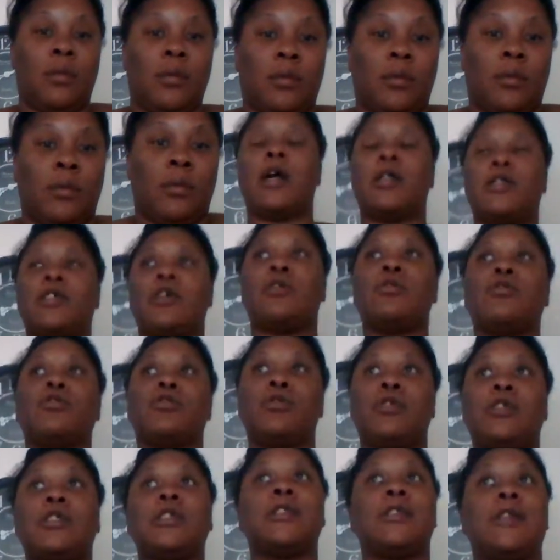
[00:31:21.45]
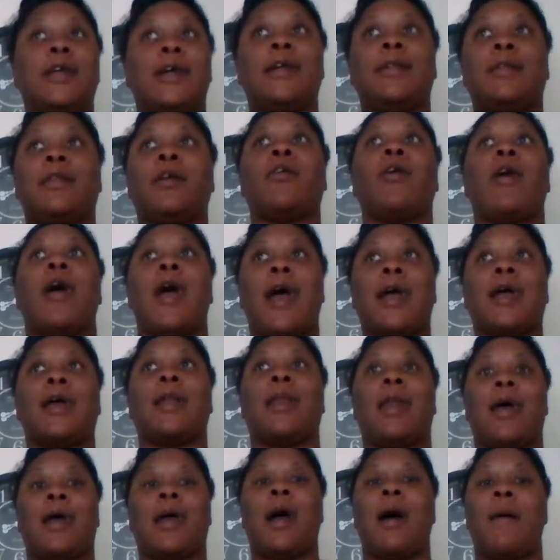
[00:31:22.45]
I told you today they're acting
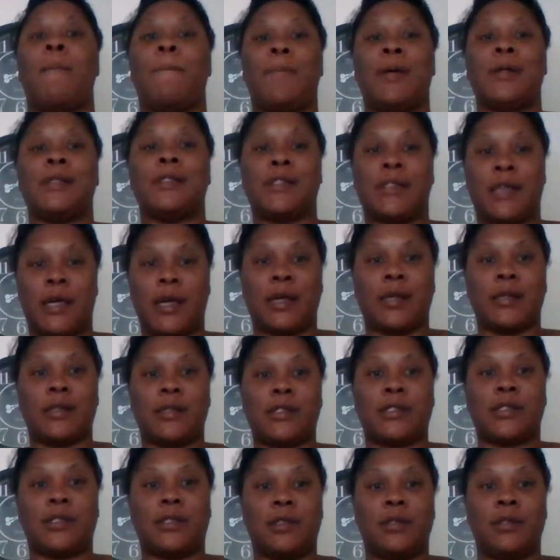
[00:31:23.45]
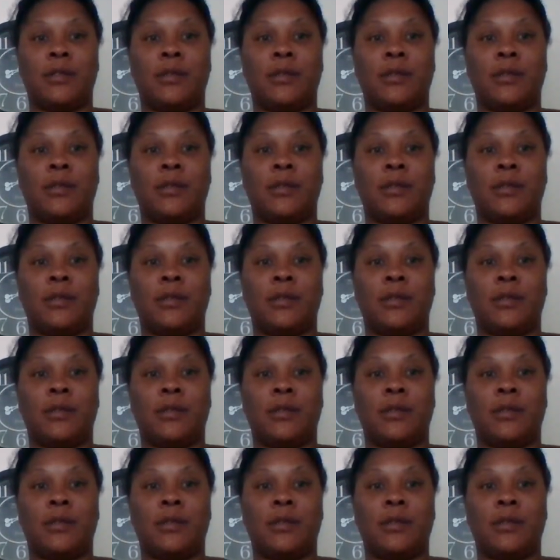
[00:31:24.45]
like I'm possessed.